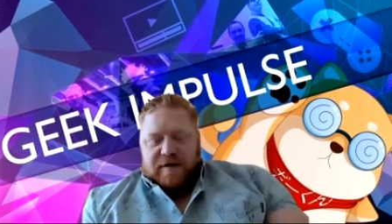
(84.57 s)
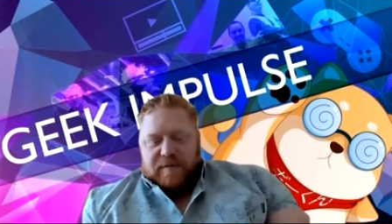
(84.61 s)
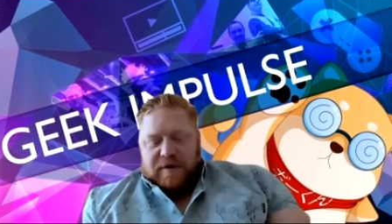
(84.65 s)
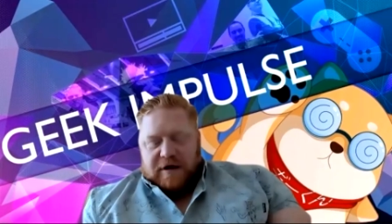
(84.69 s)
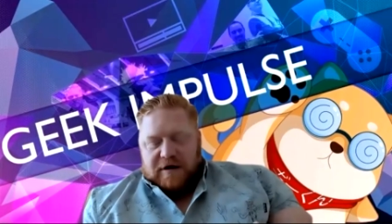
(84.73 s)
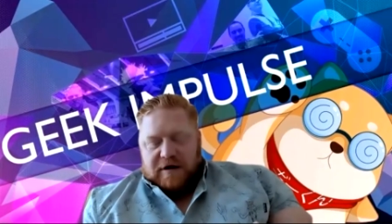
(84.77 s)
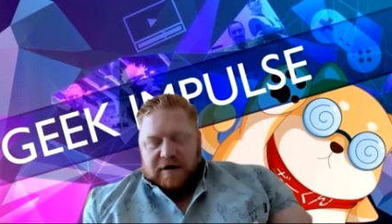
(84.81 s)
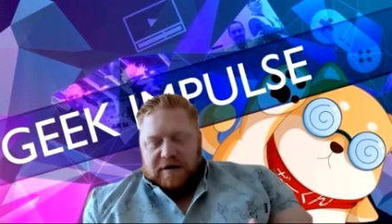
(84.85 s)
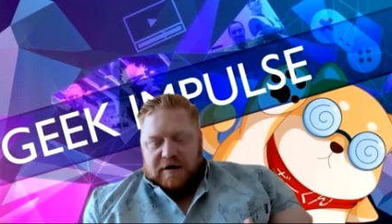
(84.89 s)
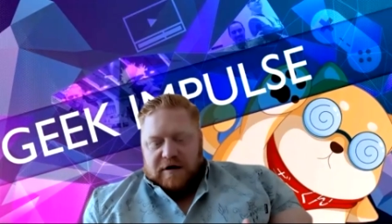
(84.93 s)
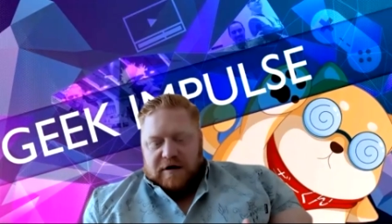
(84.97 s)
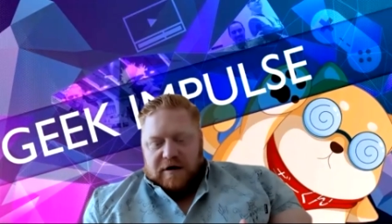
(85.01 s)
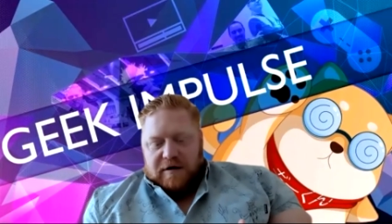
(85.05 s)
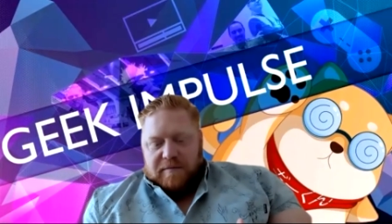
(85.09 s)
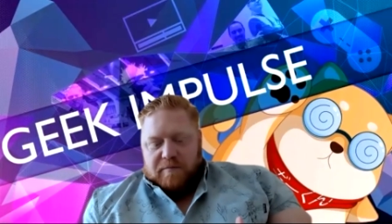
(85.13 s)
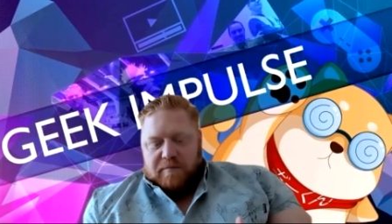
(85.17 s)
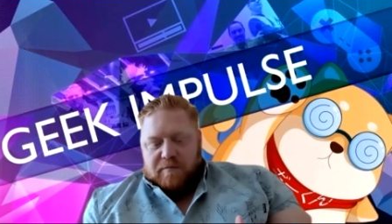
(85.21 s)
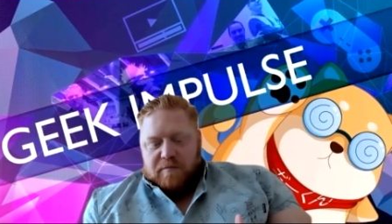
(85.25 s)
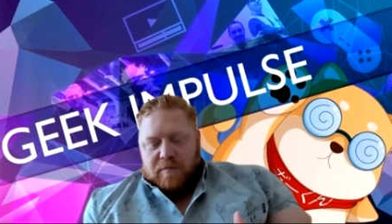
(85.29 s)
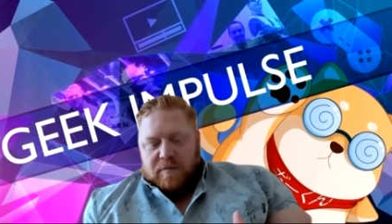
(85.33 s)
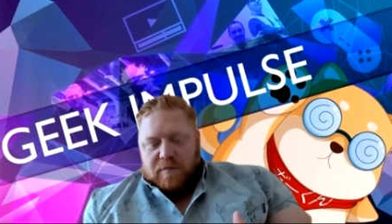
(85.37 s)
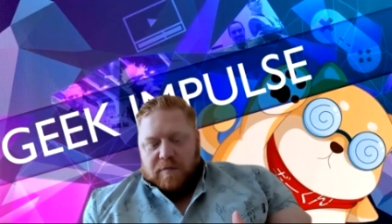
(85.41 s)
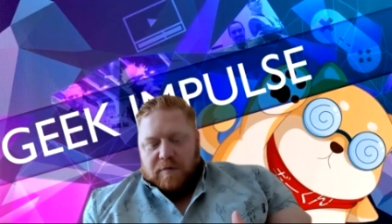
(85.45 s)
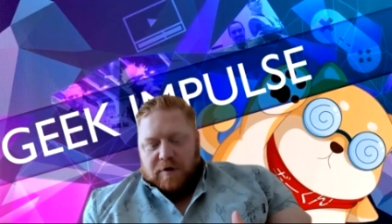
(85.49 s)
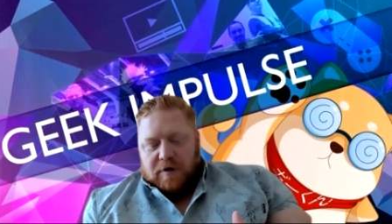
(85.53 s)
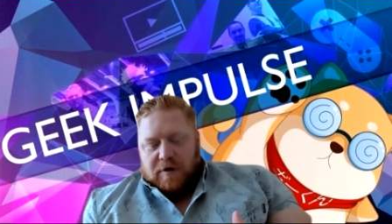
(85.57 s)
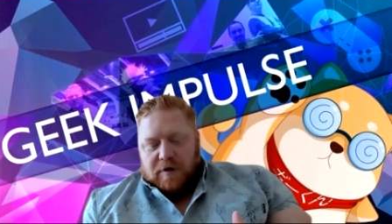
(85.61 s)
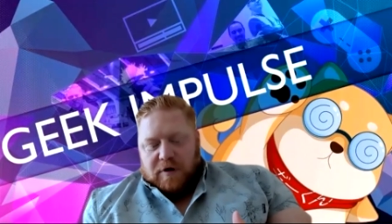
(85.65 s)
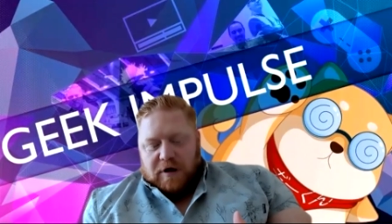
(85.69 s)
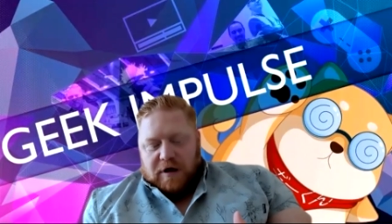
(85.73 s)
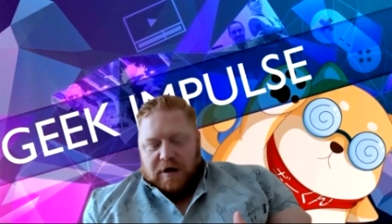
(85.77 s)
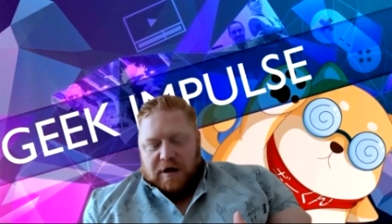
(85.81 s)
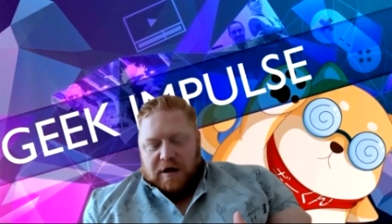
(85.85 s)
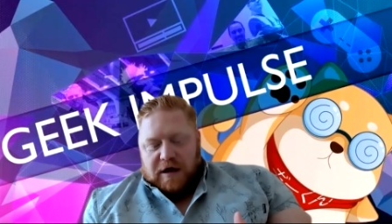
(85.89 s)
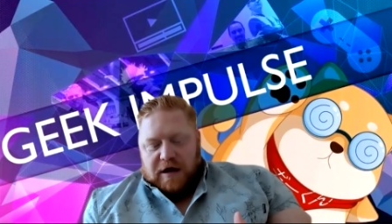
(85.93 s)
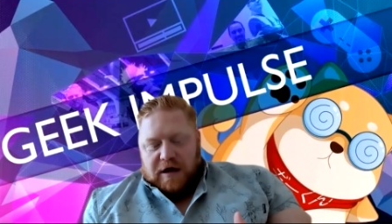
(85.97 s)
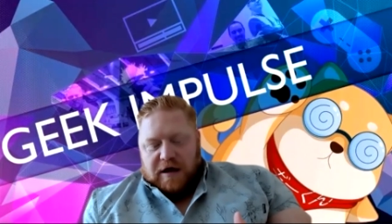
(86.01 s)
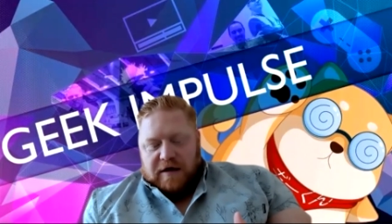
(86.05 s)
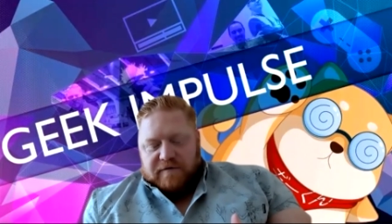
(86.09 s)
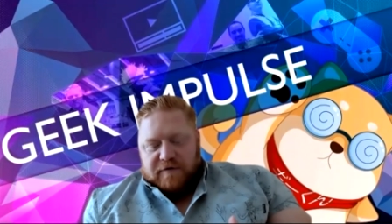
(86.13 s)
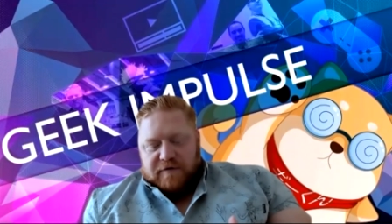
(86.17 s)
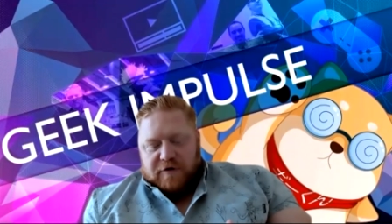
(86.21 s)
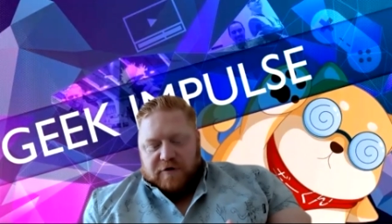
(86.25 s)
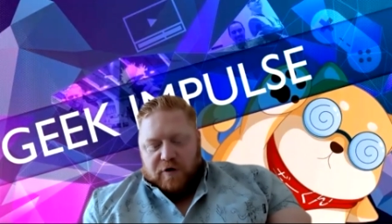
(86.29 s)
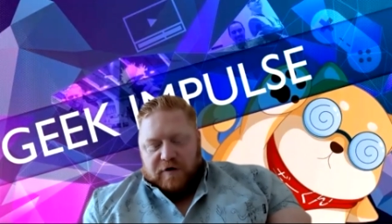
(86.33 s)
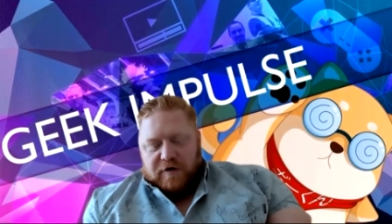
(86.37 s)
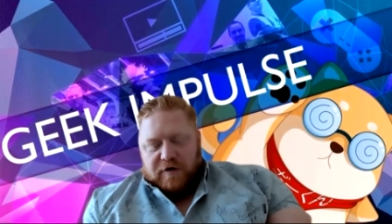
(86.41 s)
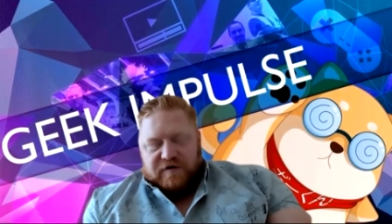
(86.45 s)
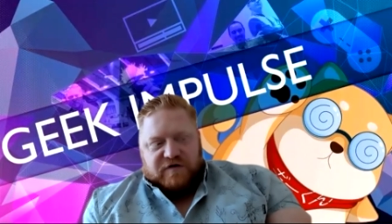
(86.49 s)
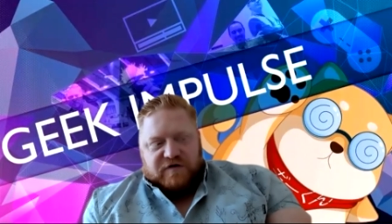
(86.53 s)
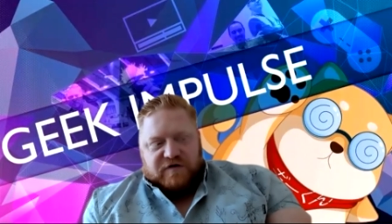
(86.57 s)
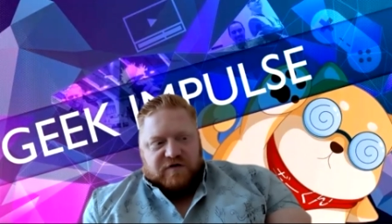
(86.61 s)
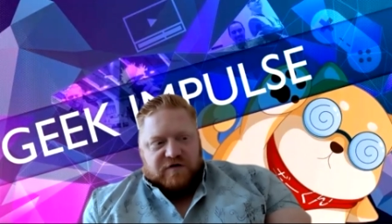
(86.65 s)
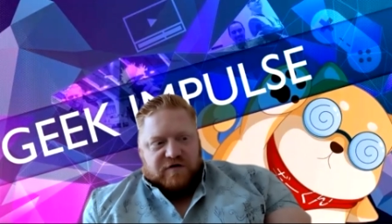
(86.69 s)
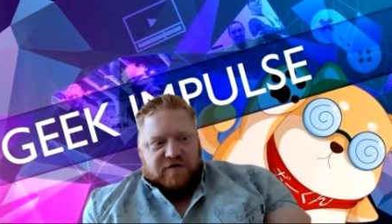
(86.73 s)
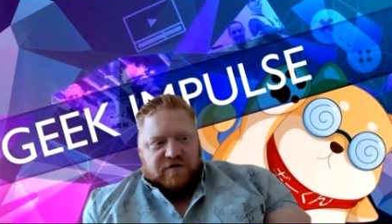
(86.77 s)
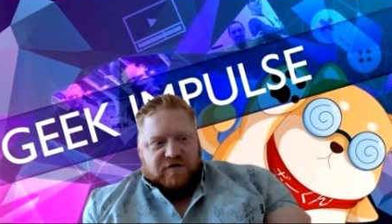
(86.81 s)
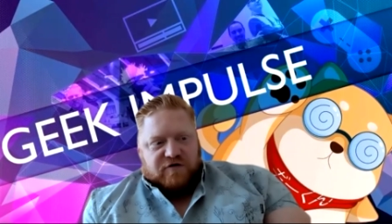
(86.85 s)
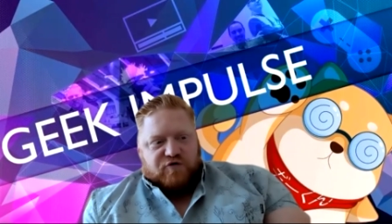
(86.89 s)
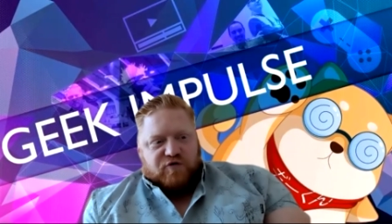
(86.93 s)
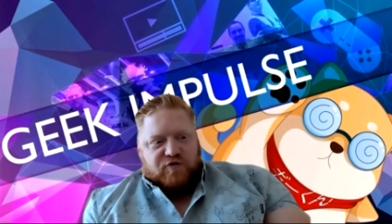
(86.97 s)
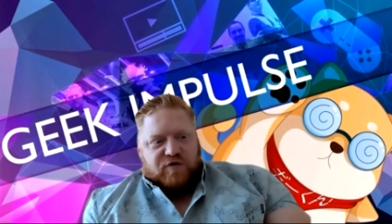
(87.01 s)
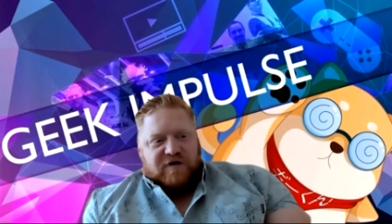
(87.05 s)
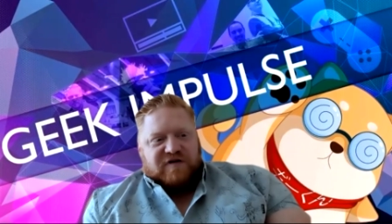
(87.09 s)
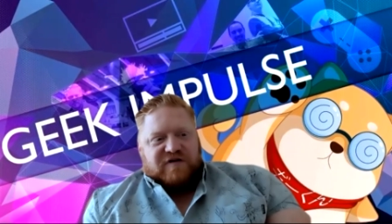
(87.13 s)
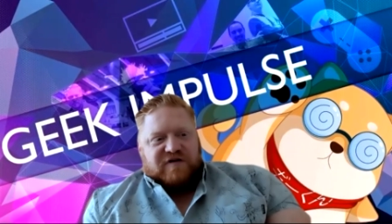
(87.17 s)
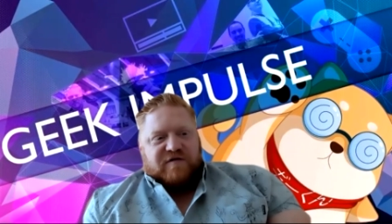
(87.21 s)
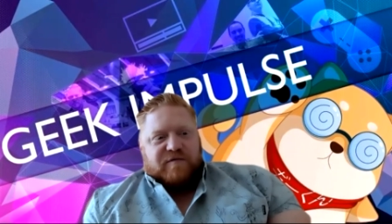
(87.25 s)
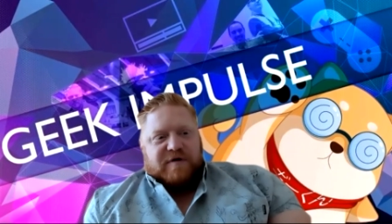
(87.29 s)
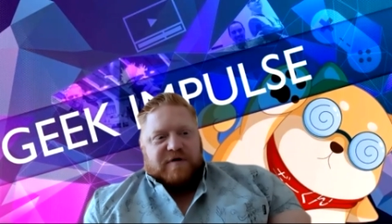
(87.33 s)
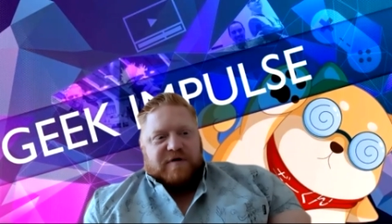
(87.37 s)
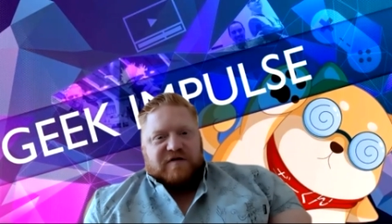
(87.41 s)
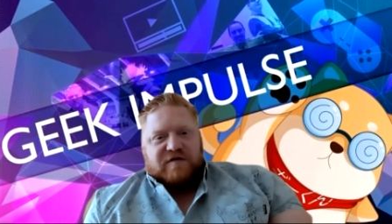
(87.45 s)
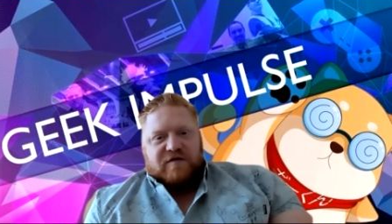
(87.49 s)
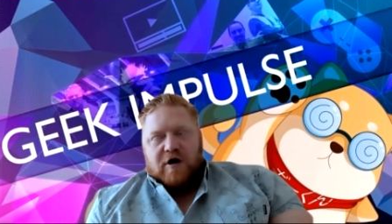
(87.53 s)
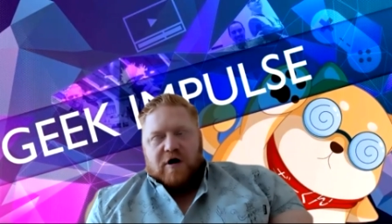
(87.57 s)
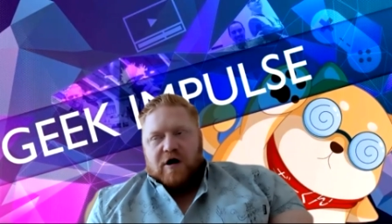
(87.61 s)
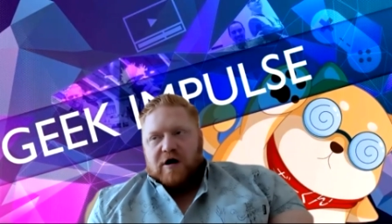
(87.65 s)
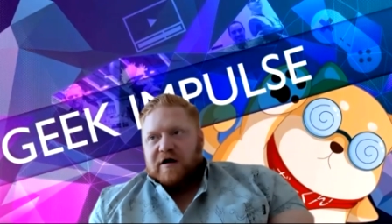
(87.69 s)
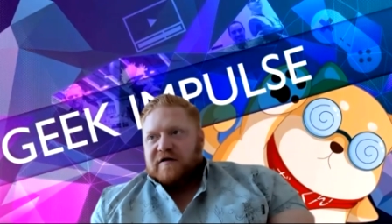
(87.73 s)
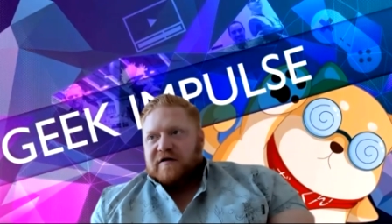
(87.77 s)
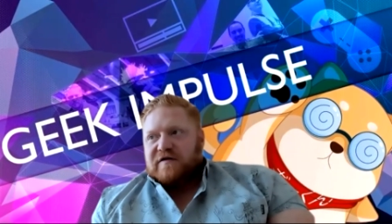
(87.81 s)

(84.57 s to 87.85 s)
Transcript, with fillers: I mean, even though it's 27 minutes long,